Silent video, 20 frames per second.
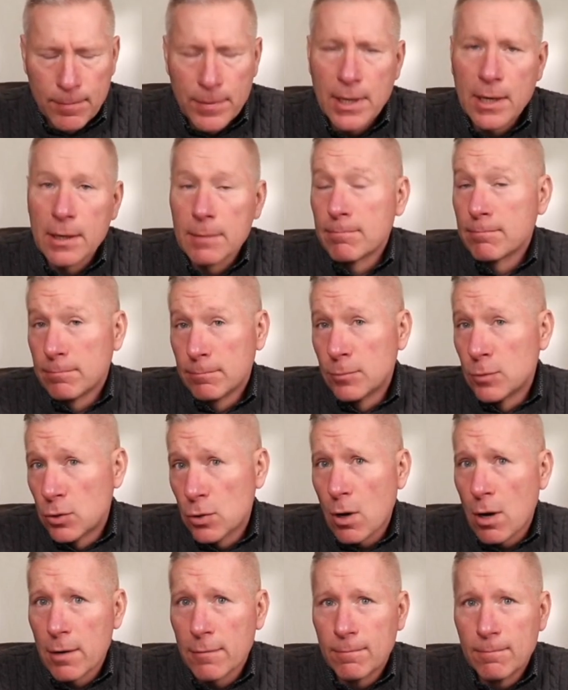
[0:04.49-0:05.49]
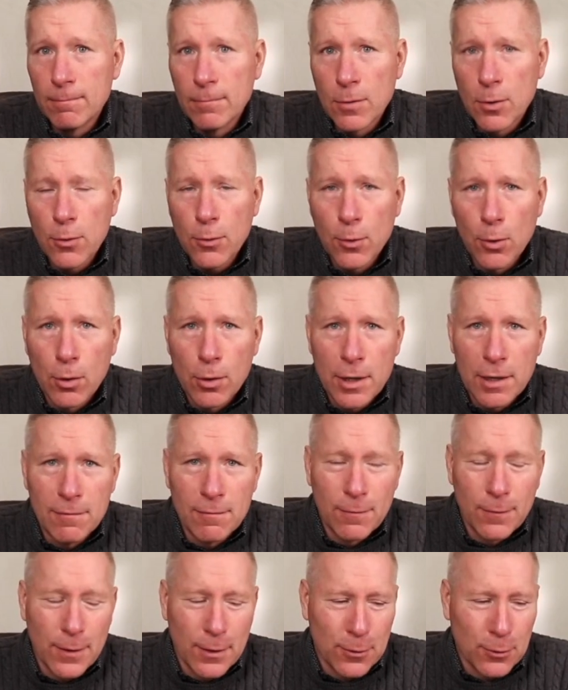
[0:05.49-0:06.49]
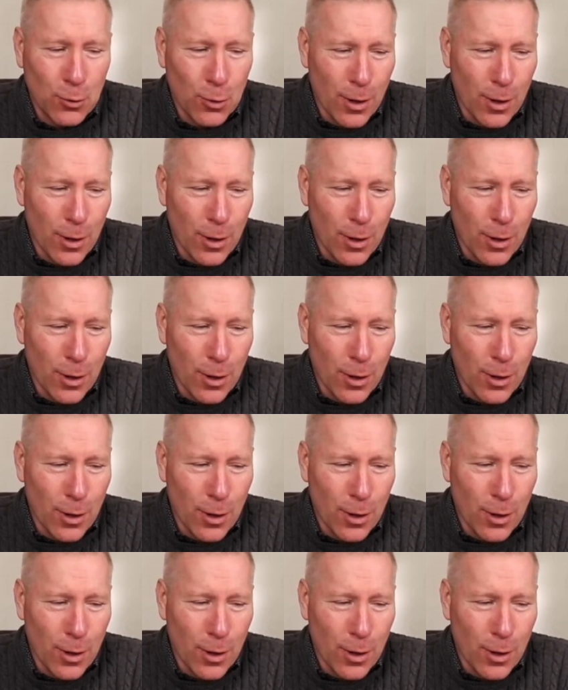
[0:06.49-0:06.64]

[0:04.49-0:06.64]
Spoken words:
I taught 3rd and 5th